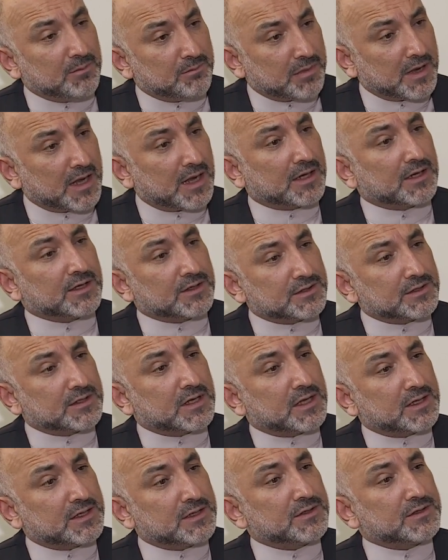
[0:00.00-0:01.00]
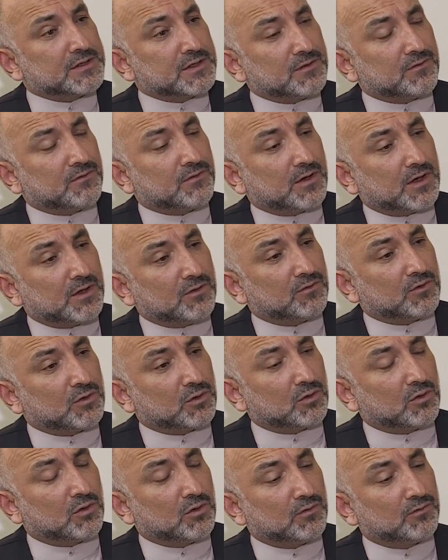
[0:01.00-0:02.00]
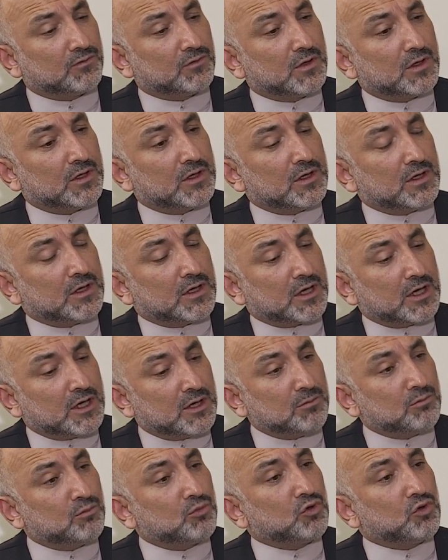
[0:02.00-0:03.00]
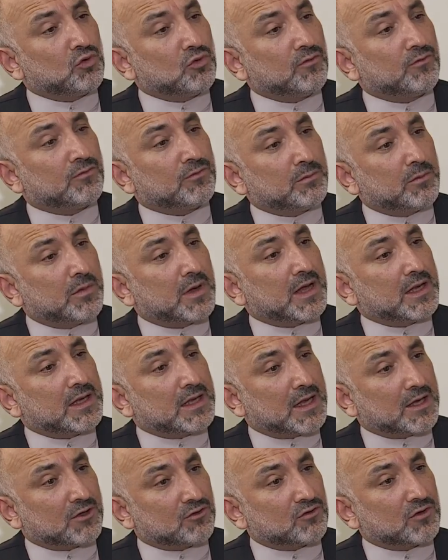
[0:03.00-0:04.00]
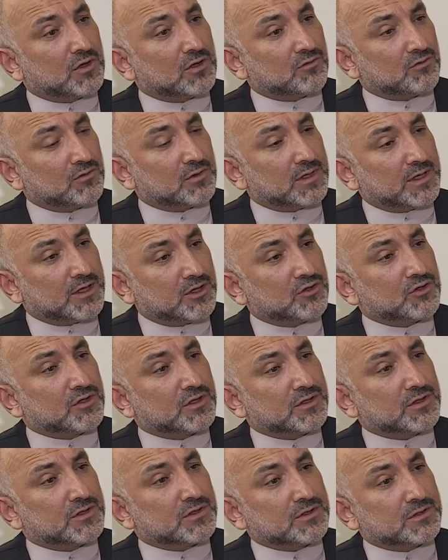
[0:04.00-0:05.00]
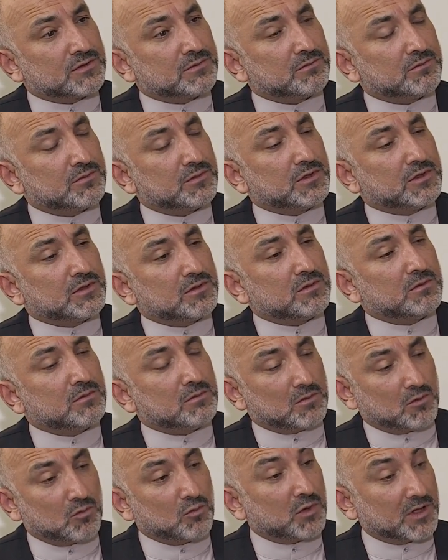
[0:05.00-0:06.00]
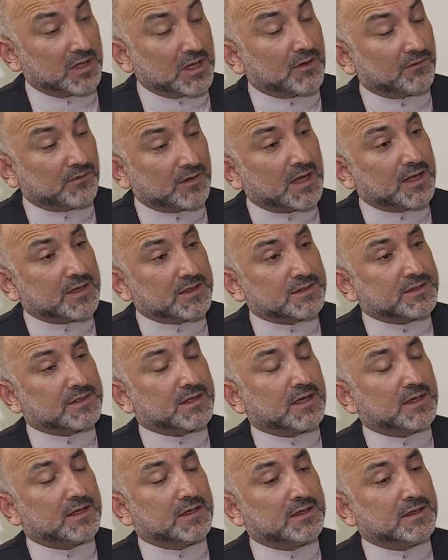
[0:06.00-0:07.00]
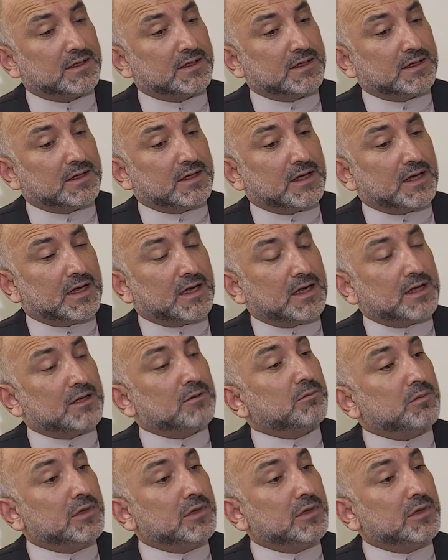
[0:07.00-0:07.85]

Pakistan is in favor of improved bilateral relations with Afghanistan, and